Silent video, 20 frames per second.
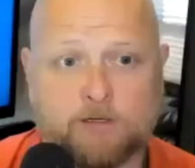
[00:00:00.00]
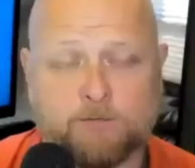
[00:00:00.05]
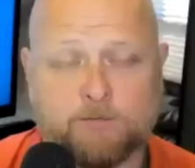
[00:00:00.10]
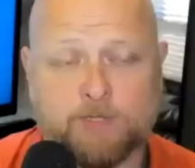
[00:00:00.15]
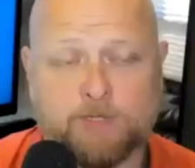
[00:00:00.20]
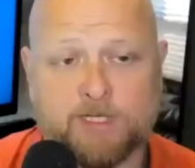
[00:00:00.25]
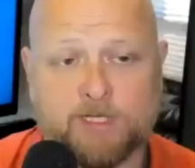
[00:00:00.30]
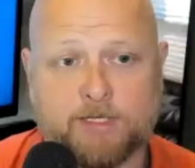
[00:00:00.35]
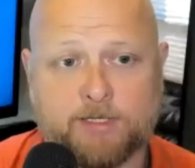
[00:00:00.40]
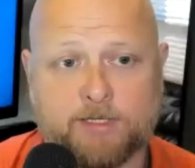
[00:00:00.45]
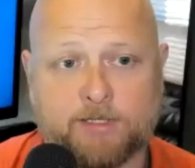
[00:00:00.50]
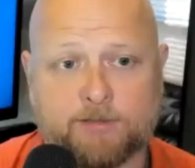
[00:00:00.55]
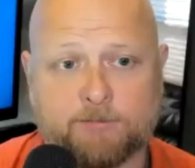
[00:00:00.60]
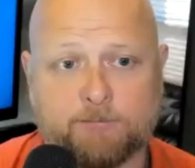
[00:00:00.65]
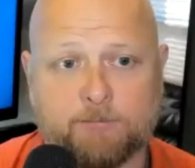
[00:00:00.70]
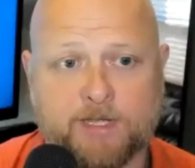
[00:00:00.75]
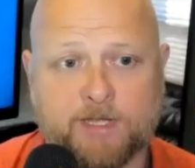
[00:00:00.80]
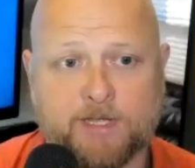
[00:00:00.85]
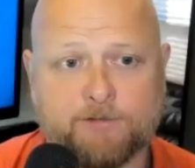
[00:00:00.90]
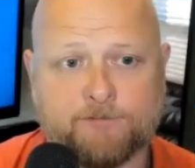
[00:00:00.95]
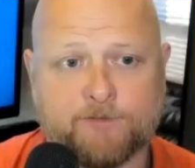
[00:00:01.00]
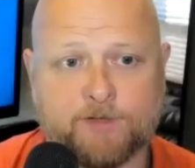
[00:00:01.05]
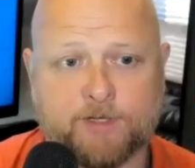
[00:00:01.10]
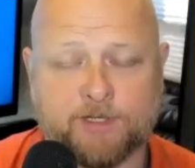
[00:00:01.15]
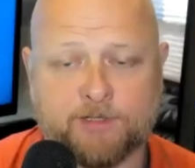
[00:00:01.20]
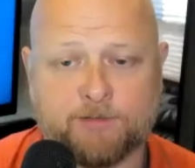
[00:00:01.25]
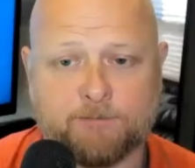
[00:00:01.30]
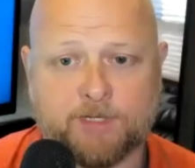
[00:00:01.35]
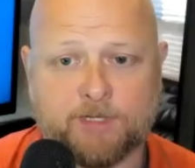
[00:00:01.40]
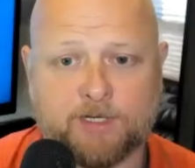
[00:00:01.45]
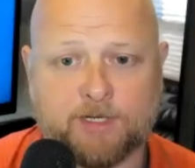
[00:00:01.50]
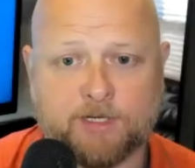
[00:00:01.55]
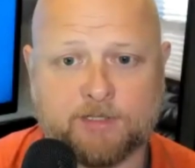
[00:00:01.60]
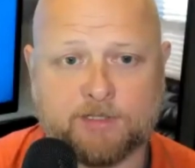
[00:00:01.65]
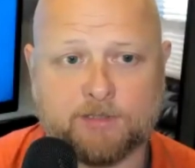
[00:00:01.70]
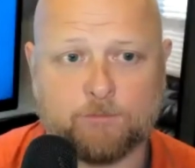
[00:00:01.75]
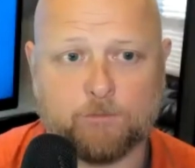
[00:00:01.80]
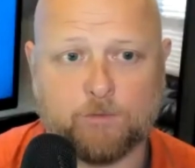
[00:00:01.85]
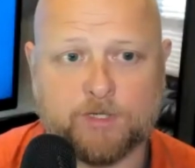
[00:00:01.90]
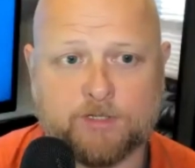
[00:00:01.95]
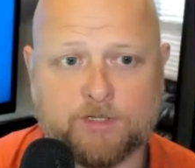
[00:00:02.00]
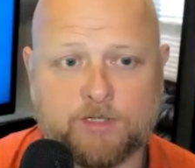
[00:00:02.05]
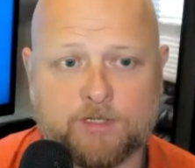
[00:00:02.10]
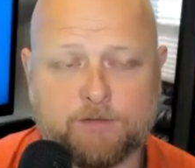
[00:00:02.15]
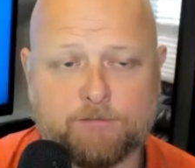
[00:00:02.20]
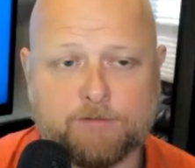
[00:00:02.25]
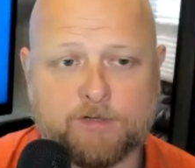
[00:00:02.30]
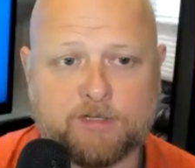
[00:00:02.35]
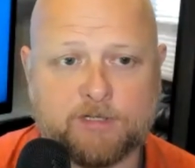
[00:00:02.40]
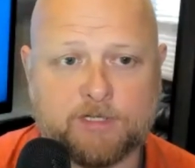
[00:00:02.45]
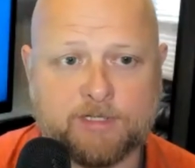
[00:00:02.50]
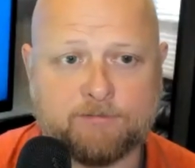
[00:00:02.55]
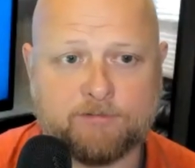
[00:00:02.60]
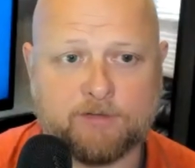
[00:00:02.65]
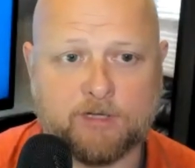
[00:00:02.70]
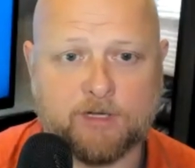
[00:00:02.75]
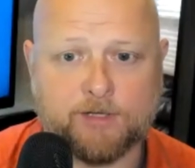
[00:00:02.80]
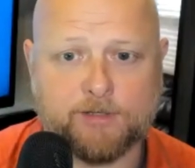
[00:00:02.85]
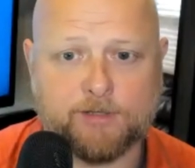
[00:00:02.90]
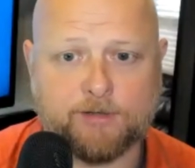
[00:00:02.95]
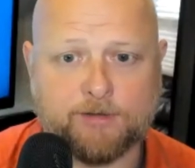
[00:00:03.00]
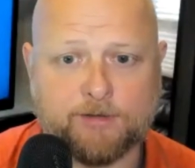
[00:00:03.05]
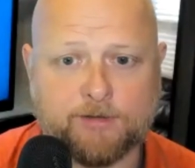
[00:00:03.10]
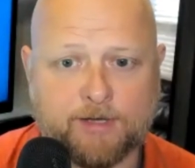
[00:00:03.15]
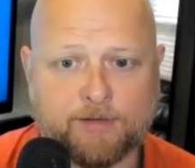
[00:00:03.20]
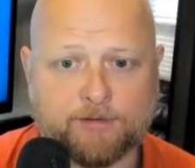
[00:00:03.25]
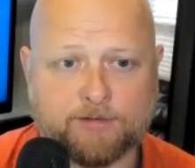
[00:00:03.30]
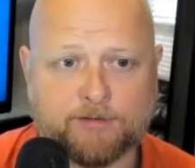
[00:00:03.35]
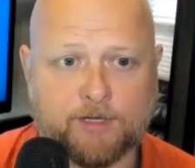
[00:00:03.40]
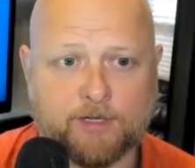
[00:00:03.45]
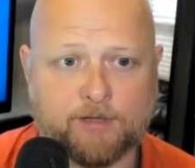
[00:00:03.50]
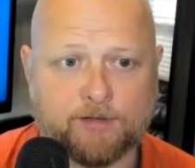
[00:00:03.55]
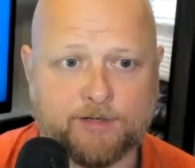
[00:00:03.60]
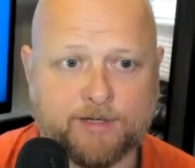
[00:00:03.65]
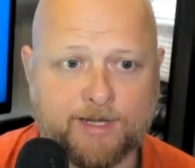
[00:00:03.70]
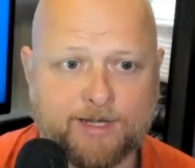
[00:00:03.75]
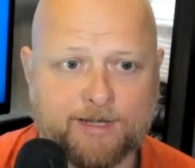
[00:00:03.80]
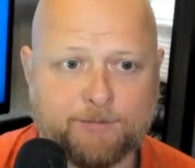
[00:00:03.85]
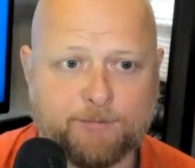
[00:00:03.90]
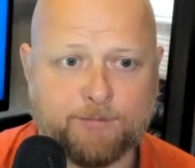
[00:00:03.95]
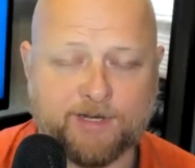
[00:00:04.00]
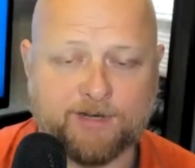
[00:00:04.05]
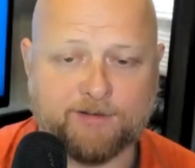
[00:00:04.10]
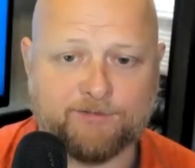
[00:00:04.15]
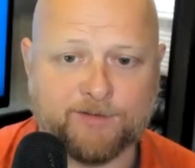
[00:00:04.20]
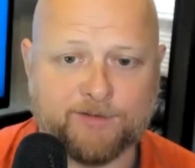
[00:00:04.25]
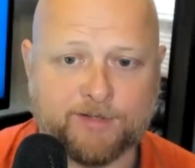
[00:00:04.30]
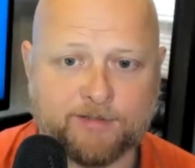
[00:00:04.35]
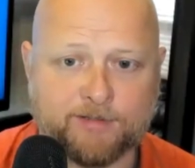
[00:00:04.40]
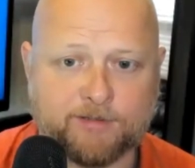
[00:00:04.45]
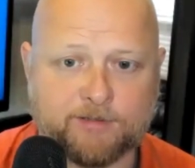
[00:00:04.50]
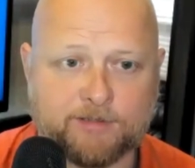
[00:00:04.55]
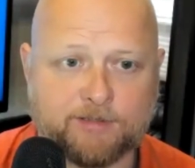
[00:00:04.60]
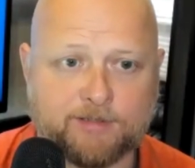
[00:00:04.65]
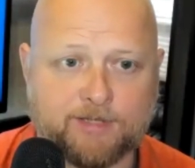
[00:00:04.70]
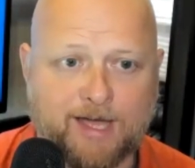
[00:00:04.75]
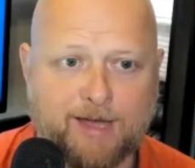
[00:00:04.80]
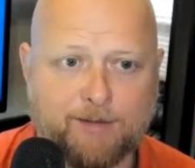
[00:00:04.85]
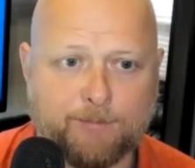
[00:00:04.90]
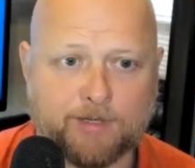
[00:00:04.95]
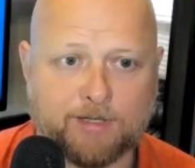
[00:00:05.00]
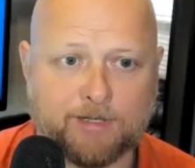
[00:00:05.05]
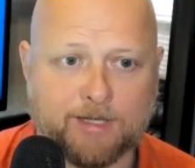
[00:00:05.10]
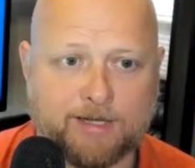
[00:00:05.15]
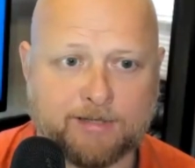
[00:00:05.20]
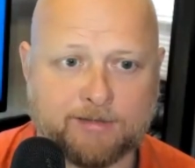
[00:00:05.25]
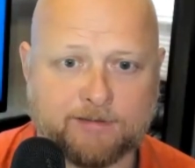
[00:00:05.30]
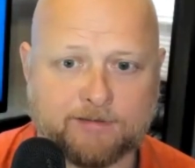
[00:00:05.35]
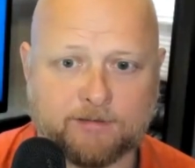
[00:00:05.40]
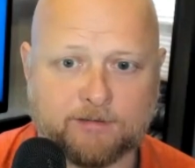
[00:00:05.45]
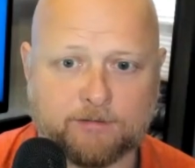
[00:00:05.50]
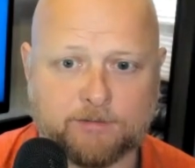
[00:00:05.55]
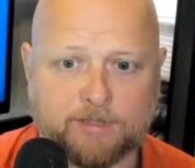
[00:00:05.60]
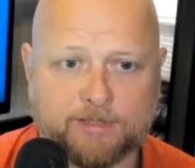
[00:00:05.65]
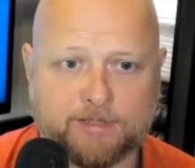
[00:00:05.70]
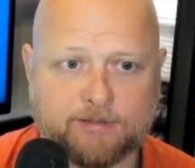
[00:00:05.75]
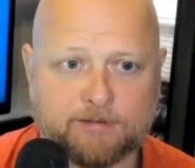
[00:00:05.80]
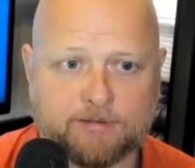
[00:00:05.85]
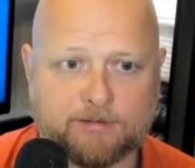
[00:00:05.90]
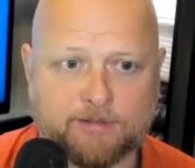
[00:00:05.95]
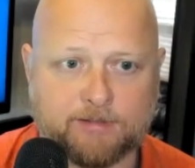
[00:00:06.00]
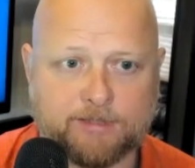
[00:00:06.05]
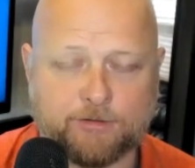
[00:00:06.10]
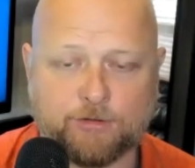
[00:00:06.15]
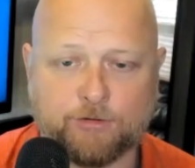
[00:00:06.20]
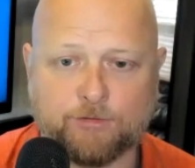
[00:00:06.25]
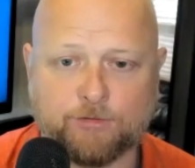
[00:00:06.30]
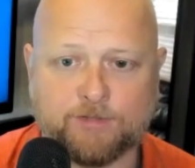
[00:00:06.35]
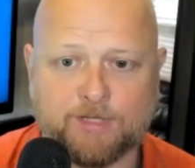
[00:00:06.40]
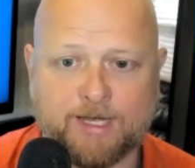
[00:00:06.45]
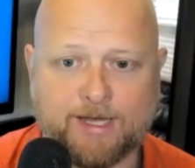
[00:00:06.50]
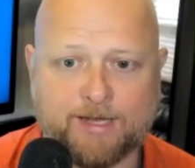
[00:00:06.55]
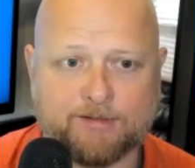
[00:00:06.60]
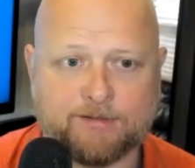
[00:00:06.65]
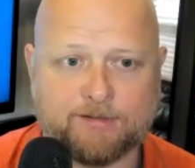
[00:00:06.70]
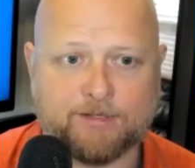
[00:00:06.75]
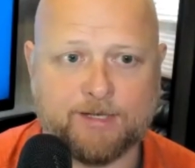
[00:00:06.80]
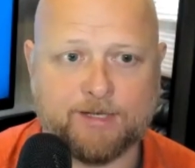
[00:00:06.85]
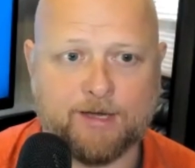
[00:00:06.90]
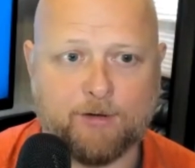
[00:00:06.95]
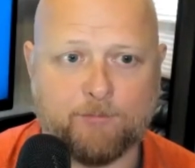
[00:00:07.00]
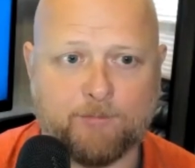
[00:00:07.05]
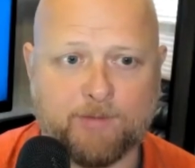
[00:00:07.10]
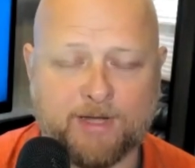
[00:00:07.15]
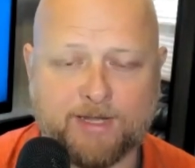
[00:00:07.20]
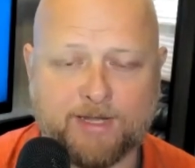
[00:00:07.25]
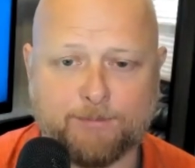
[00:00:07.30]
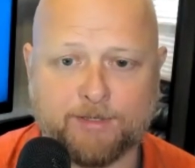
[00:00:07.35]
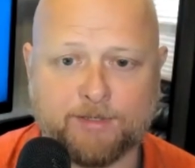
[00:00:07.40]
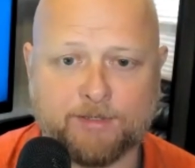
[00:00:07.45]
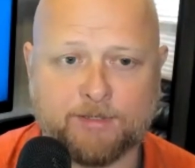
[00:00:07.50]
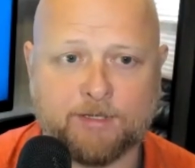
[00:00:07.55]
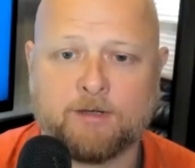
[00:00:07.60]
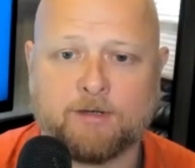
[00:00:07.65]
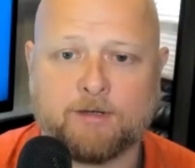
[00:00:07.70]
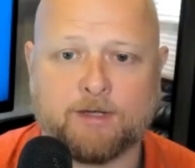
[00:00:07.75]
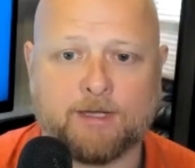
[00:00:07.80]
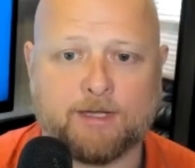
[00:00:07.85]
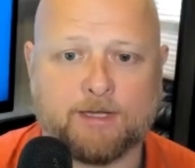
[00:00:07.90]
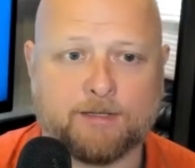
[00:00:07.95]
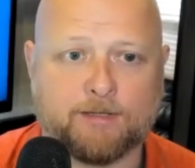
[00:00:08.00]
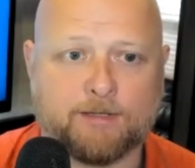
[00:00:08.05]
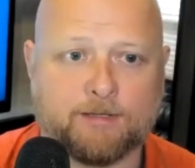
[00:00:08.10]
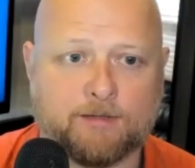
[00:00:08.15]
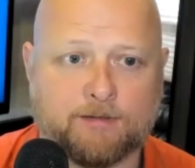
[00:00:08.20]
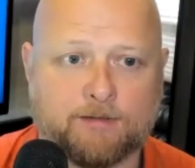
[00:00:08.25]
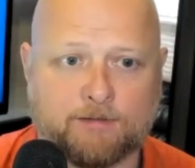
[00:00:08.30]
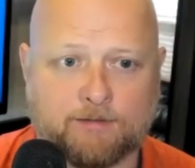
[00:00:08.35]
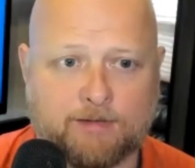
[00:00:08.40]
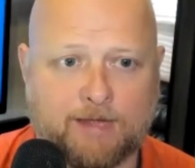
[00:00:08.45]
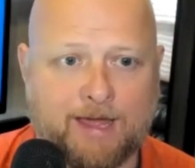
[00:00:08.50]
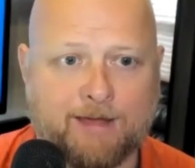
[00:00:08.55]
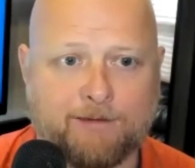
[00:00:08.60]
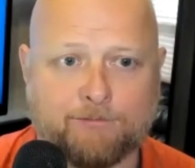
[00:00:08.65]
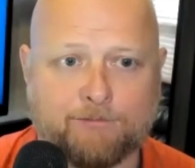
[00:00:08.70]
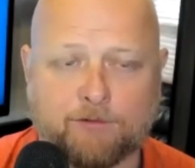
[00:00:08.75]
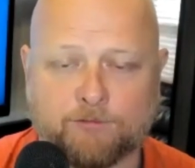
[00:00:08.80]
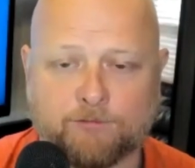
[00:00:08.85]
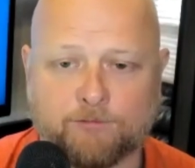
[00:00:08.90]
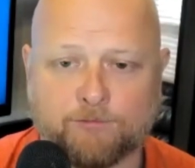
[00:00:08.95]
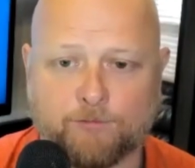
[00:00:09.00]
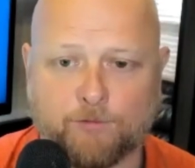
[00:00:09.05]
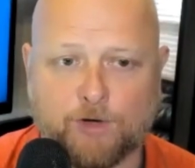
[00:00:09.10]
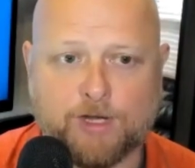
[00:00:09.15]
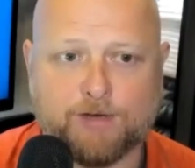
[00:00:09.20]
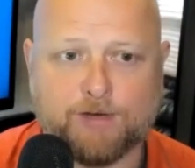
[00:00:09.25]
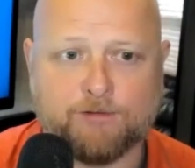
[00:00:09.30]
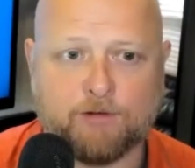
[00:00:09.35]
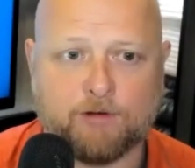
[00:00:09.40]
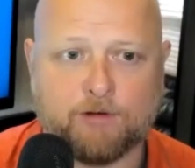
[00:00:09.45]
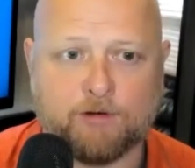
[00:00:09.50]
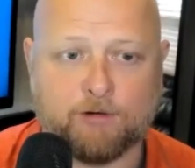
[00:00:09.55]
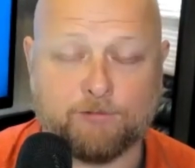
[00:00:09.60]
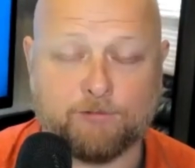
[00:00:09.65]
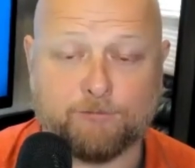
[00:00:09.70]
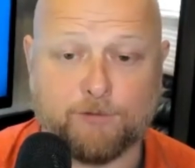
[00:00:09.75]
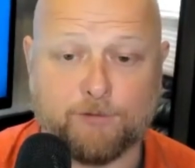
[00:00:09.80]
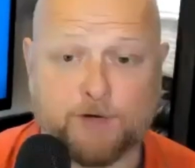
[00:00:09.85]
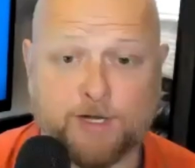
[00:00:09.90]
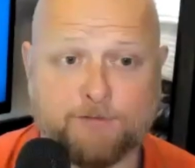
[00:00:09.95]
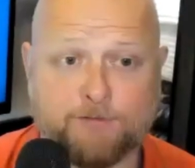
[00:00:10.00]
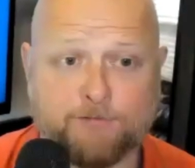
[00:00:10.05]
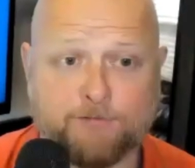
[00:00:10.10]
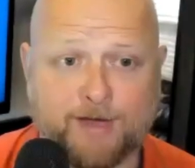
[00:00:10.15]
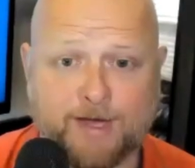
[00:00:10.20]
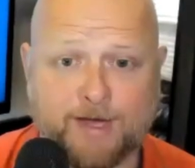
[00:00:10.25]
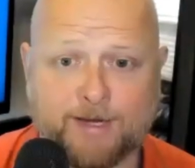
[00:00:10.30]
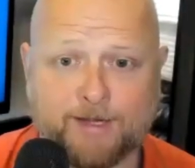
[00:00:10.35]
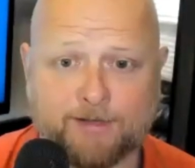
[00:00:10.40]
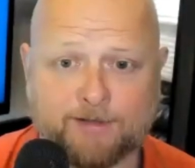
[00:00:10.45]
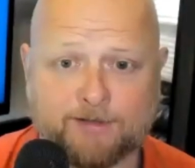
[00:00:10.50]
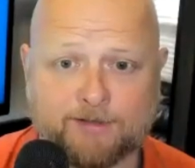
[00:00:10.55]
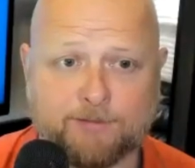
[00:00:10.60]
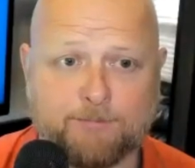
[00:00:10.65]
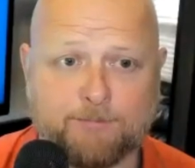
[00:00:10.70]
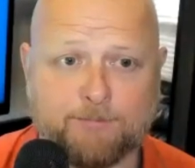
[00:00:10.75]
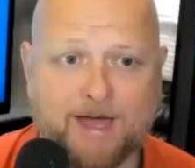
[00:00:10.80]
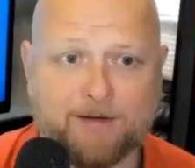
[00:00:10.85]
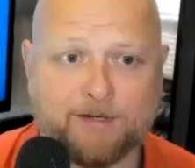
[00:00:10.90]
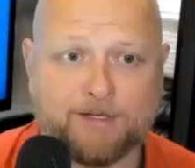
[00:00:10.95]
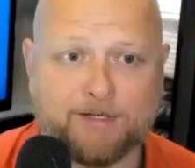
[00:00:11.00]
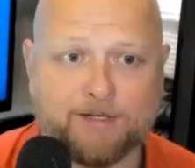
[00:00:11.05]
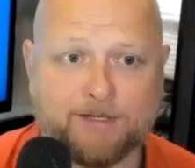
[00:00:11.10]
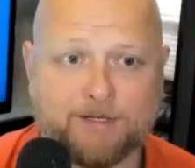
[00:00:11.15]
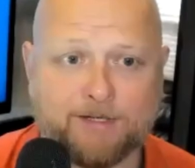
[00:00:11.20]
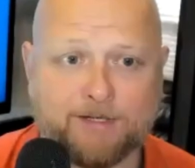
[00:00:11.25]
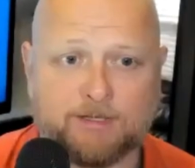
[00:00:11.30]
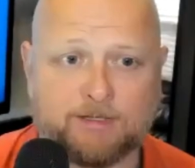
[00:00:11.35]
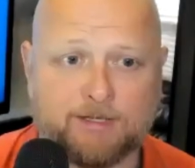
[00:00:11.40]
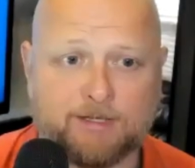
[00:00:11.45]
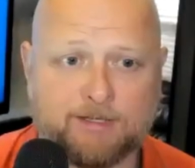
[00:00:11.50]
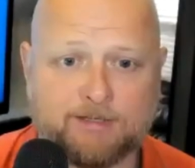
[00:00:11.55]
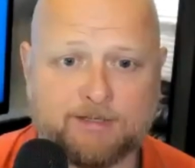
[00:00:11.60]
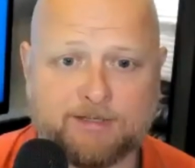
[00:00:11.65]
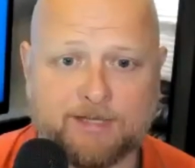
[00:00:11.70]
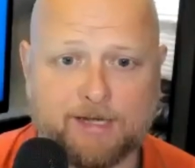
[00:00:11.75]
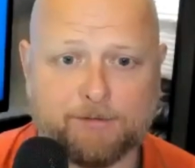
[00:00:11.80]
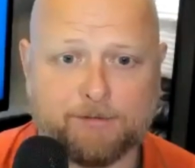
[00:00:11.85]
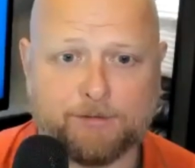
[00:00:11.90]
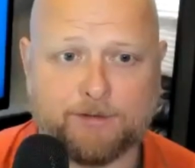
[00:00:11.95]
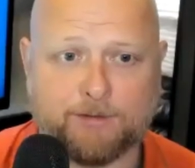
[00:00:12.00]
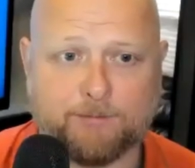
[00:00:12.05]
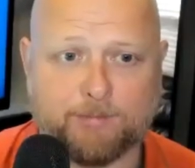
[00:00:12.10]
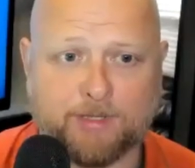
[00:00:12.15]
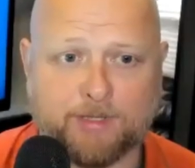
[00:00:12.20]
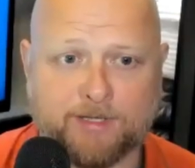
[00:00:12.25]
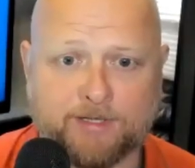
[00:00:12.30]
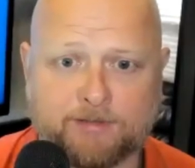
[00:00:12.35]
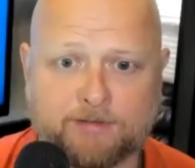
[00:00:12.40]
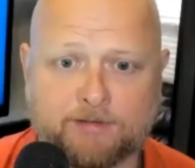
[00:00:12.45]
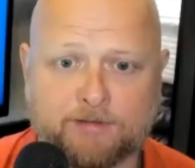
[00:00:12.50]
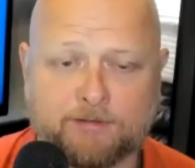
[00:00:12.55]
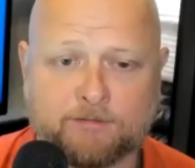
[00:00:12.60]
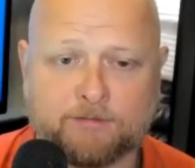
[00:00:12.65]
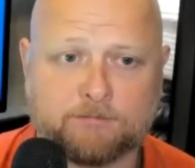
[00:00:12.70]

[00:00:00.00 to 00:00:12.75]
could be in his benefit because when she receives the $100,000 death benefit, she's capitalized. So let's use that as a down payment. And have her friend finance the balance and let's sell her the place.